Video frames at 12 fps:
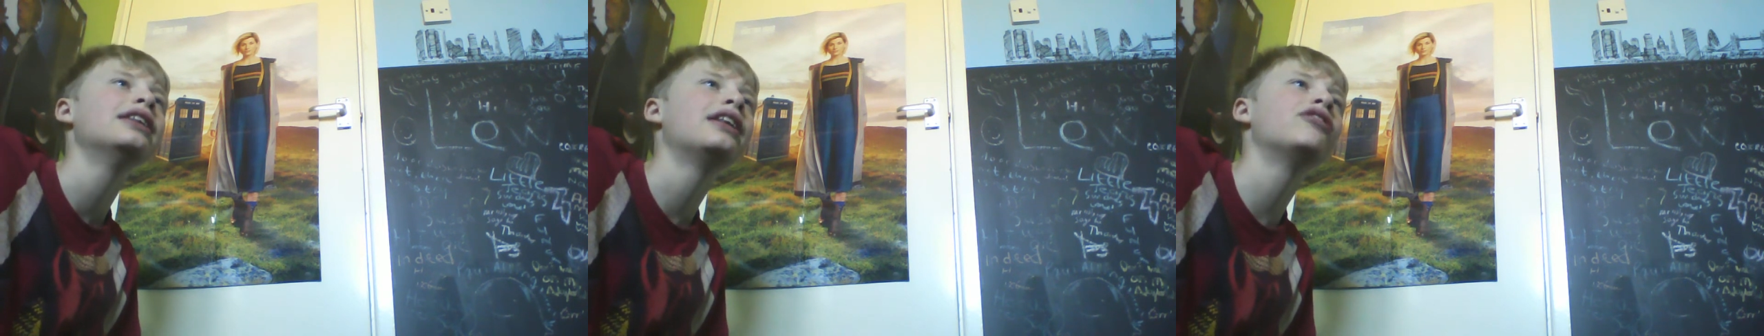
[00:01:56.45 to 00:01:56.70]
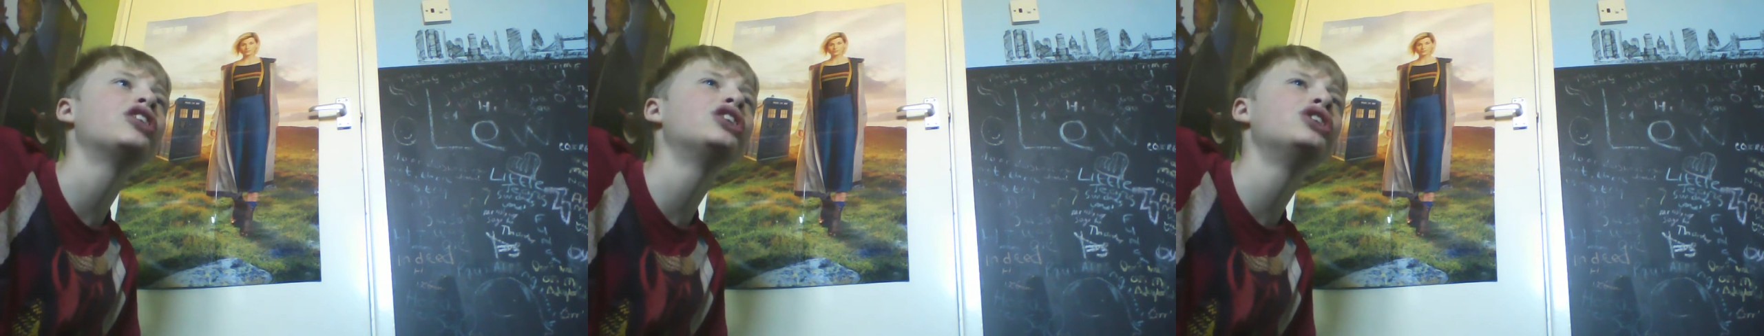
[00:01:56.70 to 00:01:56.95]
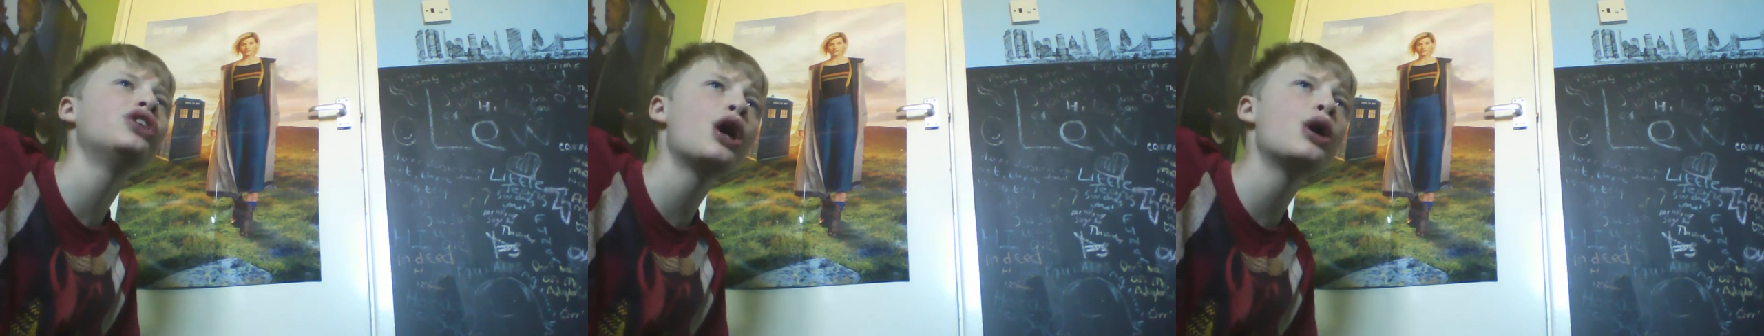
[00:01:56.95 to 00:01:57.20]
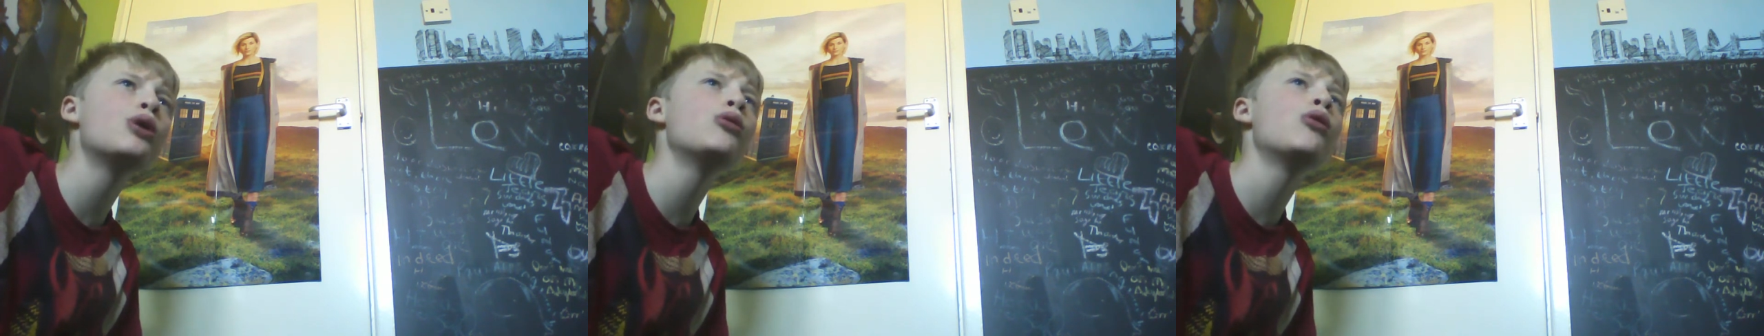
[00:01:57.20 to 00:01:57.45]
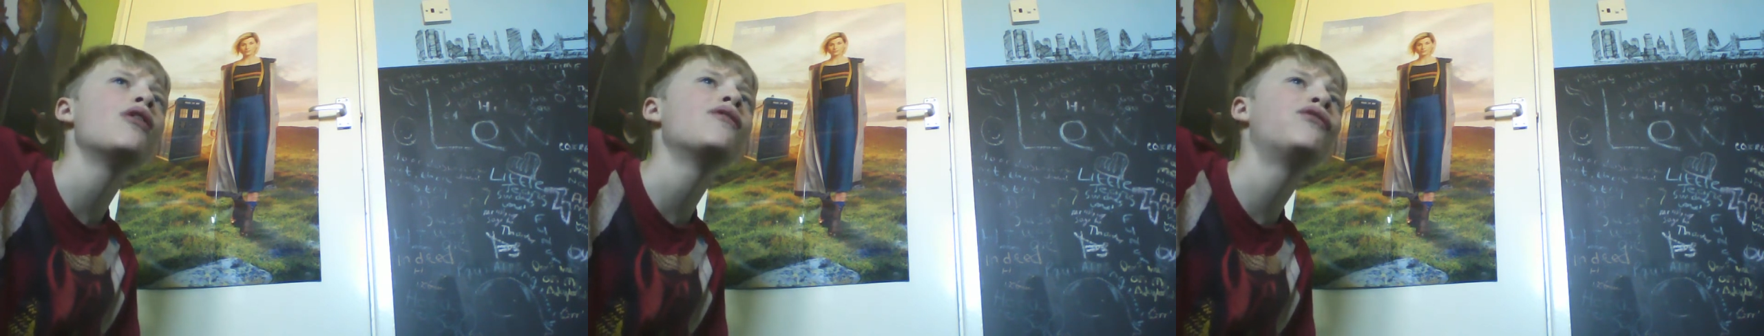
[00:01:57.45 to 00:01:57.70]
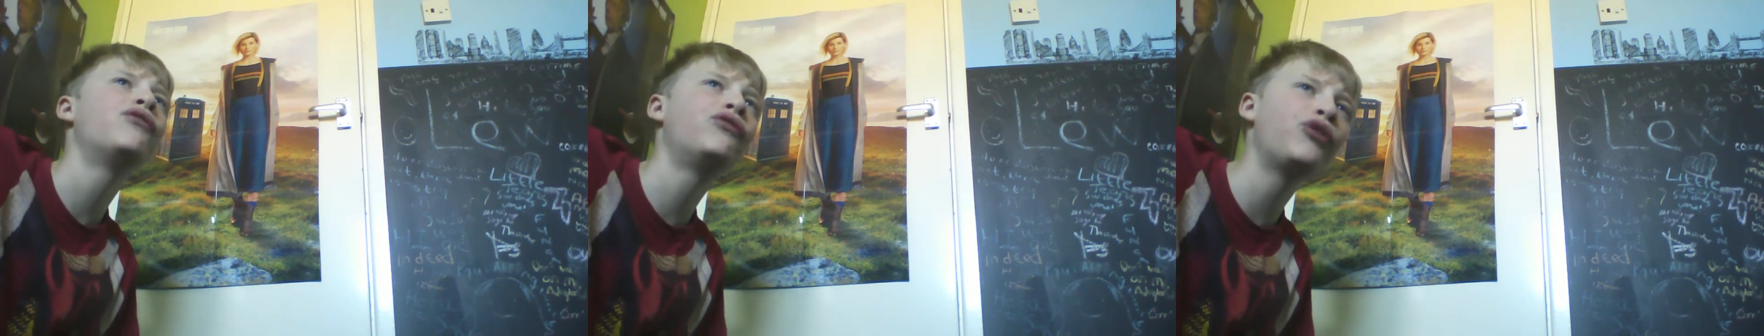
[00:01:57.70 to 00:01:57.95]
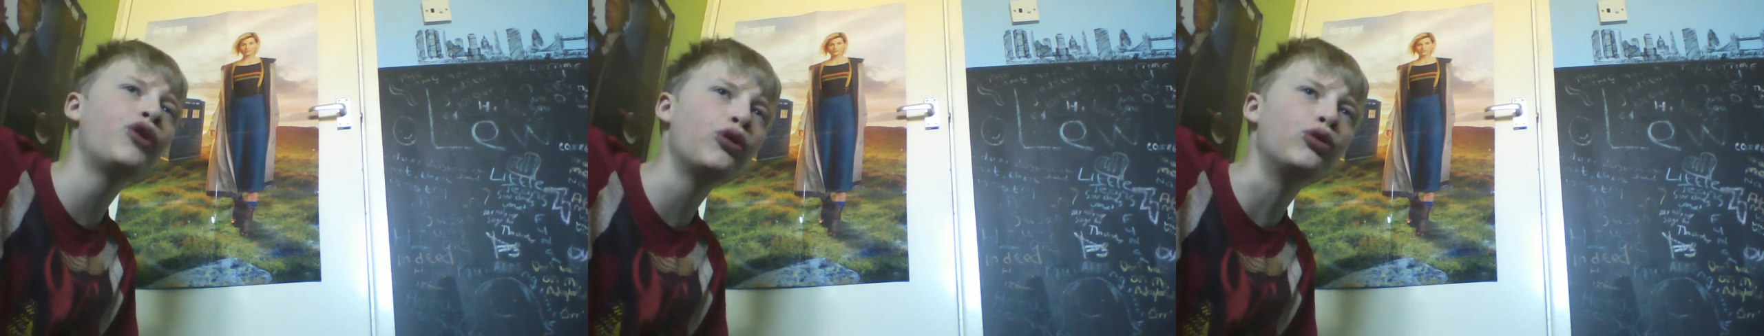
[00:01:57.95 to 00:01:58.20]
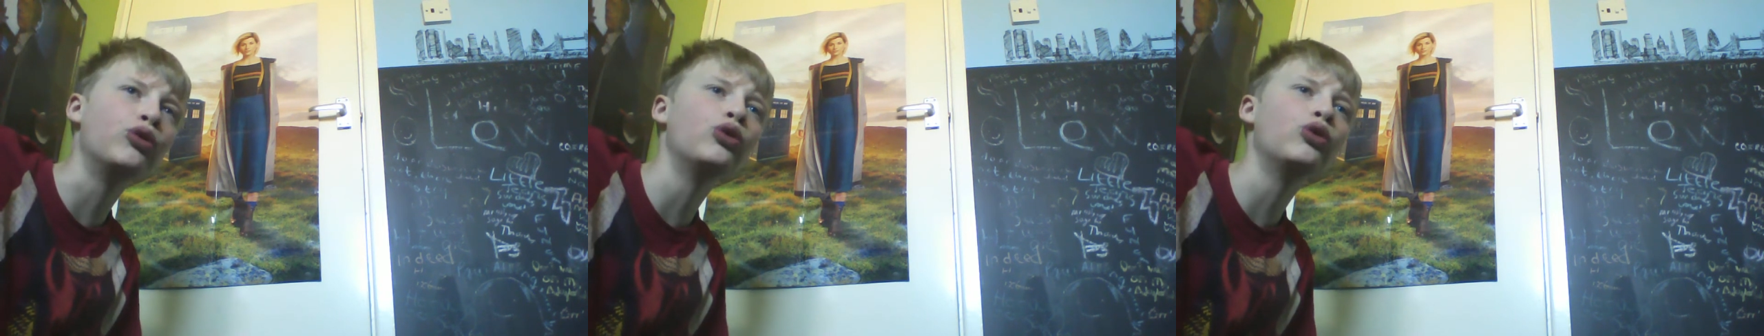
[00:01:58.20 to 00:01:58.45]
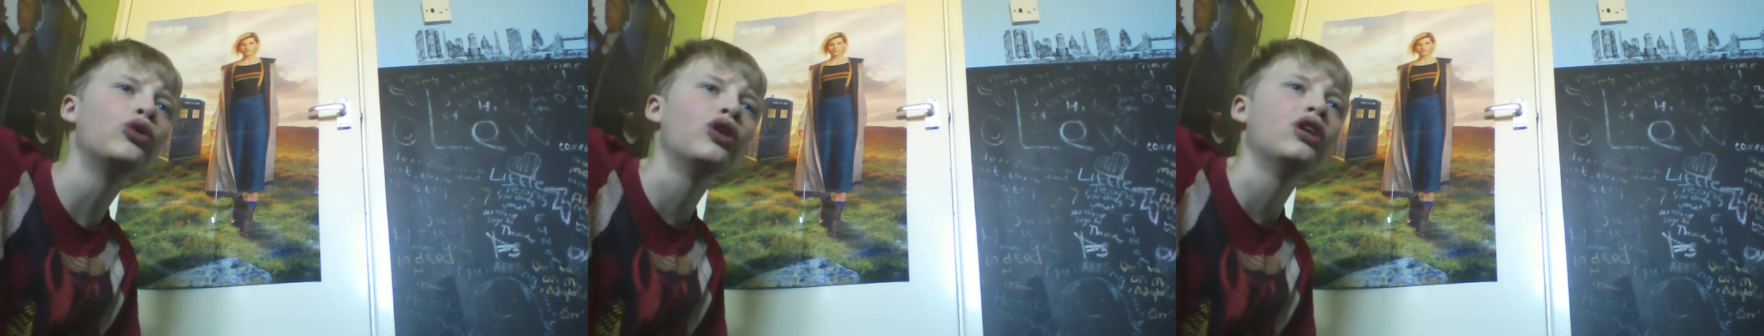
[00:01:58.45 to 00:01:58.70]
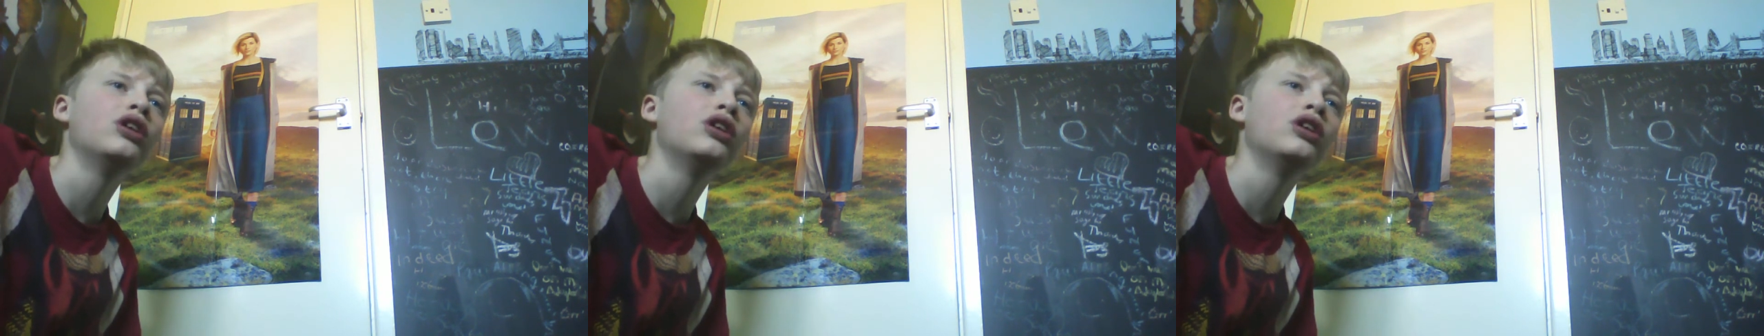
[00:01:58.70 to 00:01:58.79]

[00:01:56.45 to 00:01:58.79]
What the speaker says: are no full